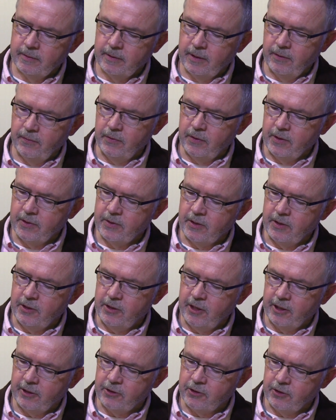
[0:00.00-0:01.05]
of this
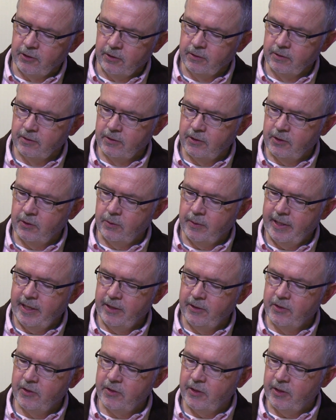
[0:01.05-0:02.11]
addiction to
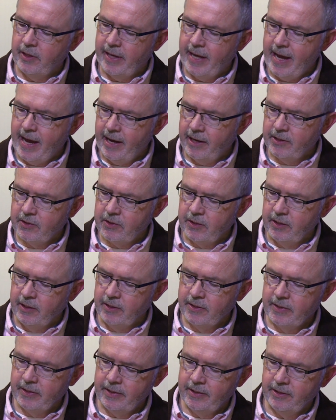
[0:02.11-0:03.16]
instant
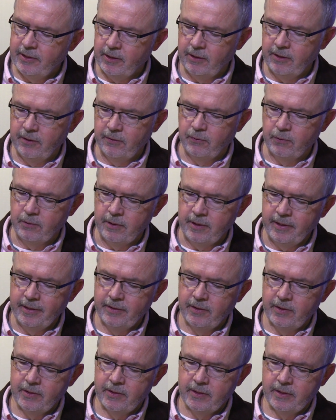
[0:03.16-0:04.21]
access and delivery,
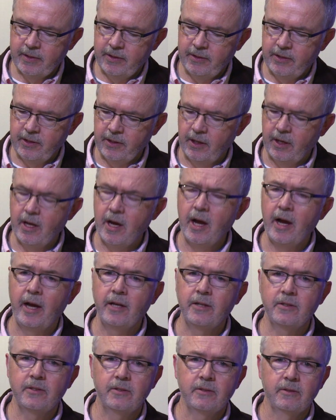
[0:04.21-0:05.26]
this
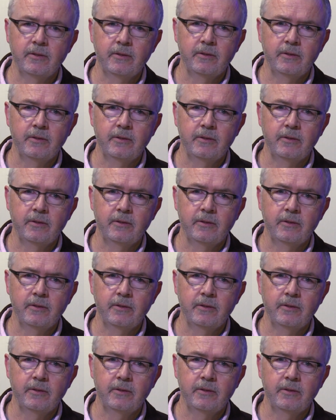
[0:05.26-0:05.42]
delight